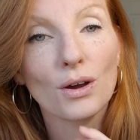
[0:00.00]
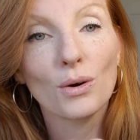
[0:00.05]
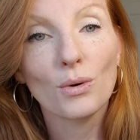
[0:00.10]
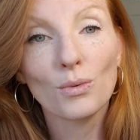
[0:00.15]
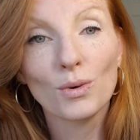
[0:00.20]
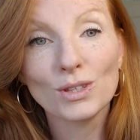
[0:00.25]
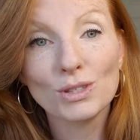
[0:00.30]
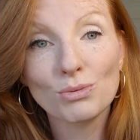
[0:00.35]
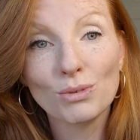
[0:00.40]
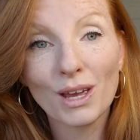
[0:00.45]

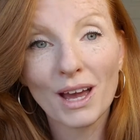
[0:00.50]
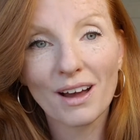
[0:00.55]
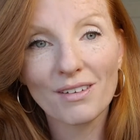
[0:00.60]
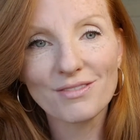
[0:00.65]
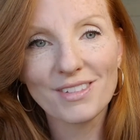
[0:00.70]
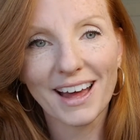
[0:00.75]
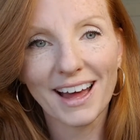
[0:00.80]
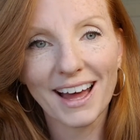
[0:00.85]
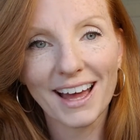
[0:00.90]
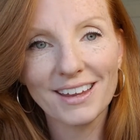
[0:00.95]
Once we have
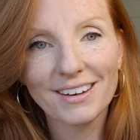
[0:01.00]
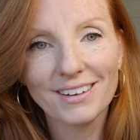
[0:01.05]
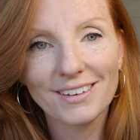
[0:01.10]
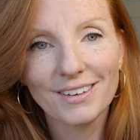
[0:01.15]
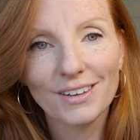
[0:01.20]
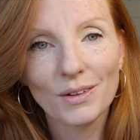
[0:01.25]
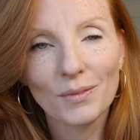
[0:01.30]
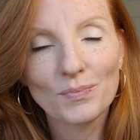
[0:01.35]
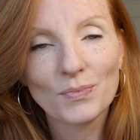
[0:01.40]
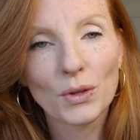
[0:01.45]
that,
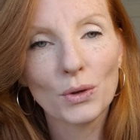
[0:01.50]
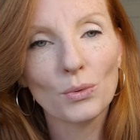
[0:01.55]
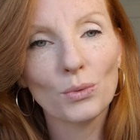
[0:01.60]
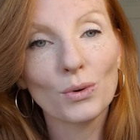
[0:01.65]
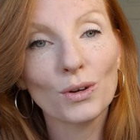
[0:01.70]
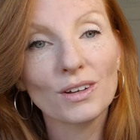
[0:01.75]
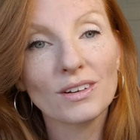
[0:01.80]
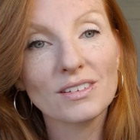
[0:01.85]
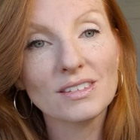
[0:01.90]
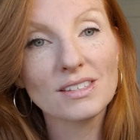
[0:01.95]
we're
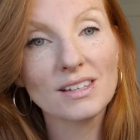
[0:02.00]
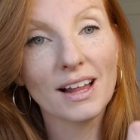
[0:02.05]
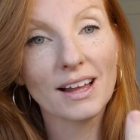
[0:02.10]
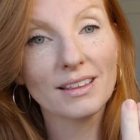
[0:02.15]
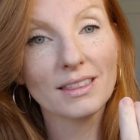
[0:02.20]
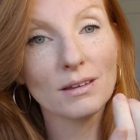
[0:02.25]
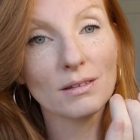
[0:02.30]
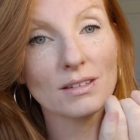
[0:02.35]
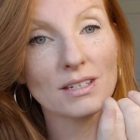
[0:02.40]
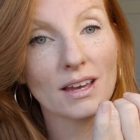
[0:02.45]
going to slide
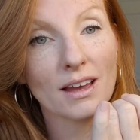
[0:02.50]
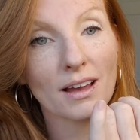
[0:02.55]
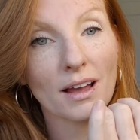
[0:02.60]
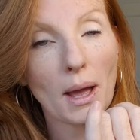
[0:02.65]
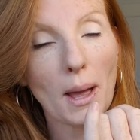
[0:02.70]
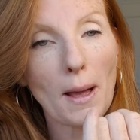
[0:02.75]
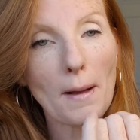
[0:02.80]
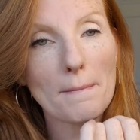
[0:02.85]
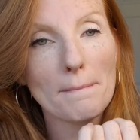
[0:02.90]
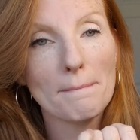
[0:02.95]
the tongue
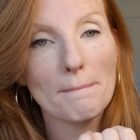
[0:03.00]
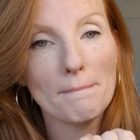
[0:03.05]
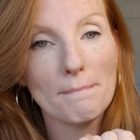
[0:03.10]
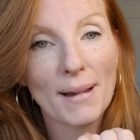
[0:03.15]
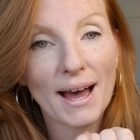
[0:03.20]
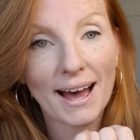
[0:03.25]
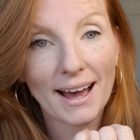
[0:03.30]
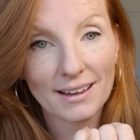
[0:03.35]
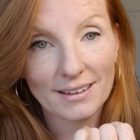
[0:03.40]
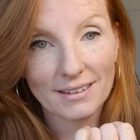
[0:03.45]

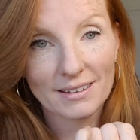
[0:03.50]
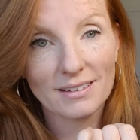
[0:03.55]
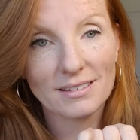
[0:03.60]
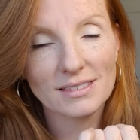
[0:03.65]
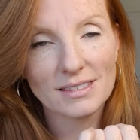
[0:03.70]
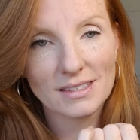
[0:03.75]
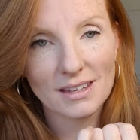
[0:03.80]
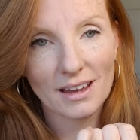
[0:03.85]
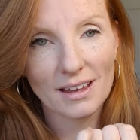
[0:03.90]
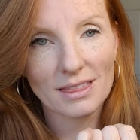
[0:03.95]
back
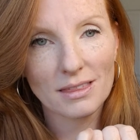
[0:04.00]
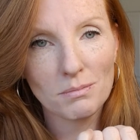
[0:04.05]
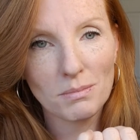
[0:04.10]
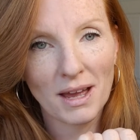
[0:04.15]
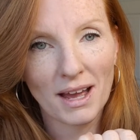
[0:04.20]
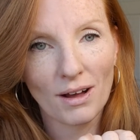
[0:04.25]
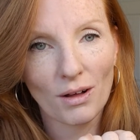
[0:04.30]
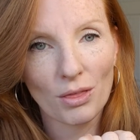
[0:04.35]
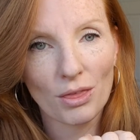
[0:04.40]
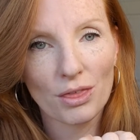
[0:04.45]
inside the
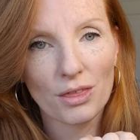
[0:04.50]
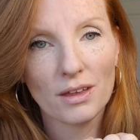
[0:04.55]
mouth.